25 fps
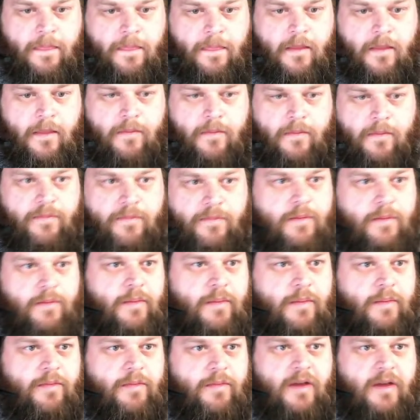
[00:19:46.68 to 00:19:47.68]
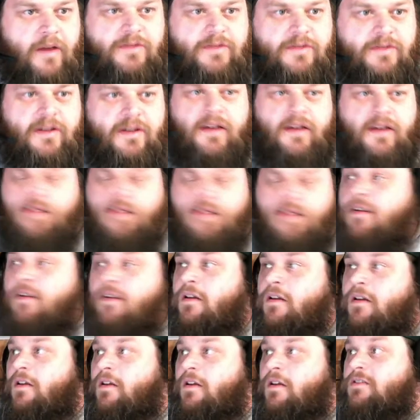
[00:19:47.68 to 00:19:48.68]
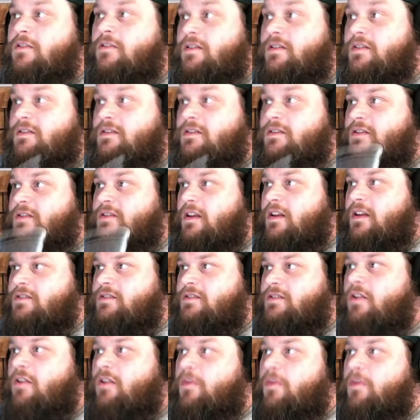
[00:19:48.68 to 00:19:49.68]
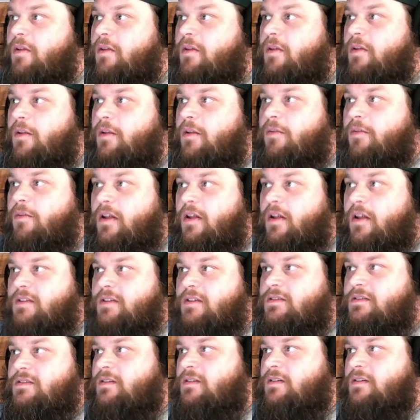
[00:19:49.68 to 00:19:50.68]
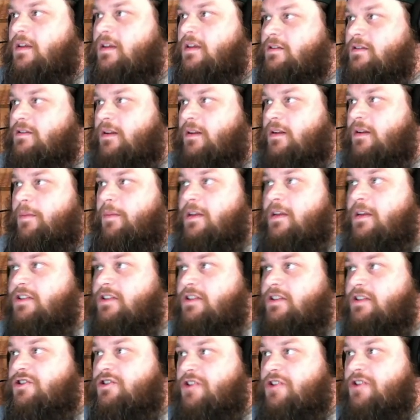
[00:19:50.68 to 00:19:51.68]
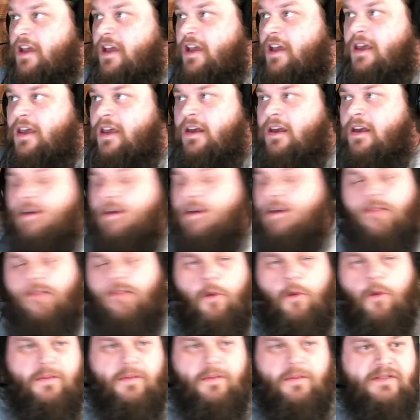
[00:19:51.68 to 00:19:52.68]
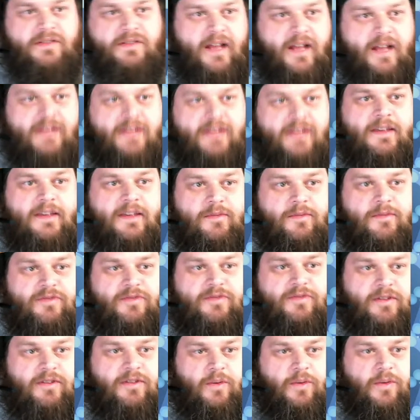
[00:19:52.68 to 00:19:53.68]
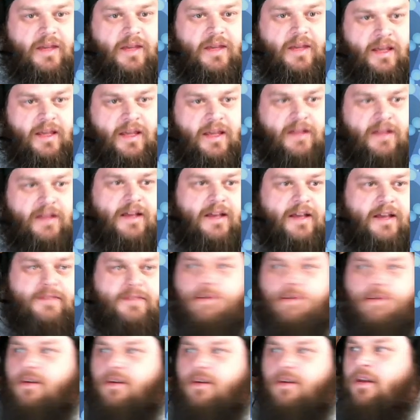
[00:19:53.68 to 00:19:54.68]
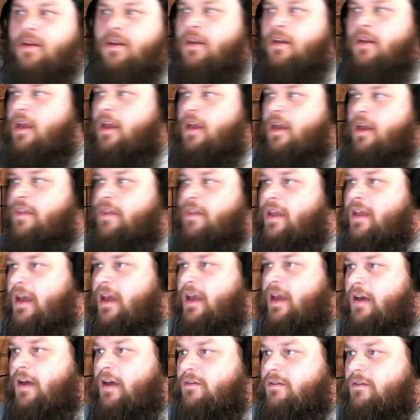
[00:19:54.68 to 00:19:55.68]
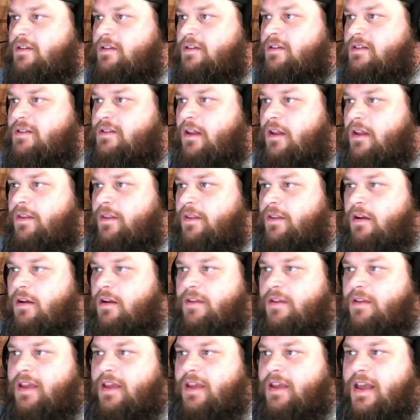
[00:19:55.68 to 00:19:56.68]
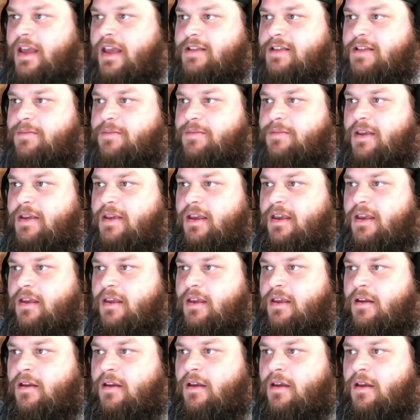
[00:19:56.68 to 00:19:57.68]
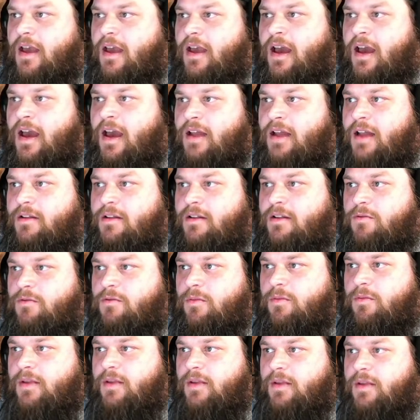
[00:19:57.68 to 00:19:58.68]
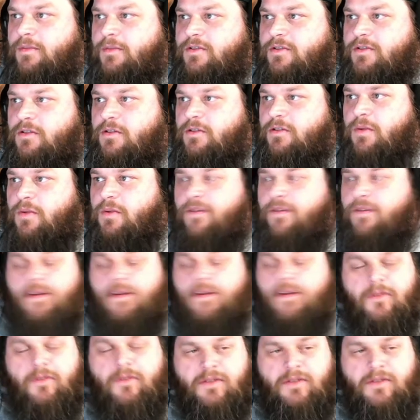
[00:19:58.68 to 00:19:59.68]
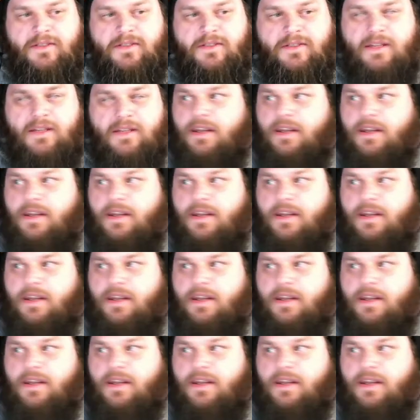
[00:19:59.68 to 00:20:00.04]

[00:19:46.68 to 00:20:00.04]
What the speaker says: in my browser here. So this is the Solubility Products. It's an Appendix J of the OpenStax Chemistry 2E textbook, and they have listed on there the KSP at room temperature, 25 degrees C,